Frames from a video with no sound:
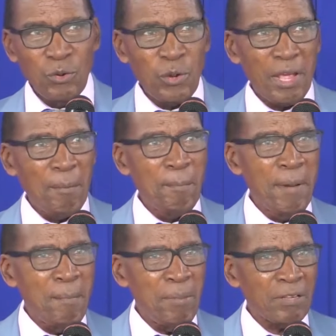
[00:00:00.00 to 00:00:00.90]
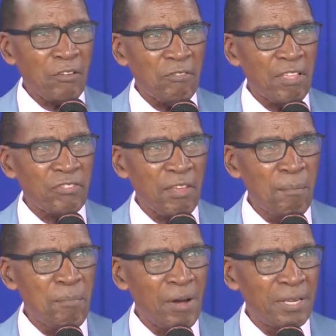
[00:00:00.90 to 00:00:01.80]
We are members of the
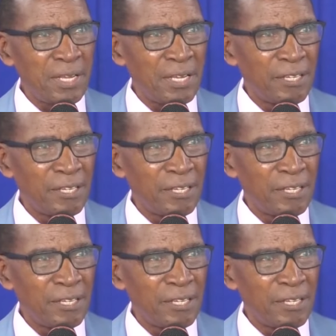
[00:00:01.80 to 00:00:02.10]
same body.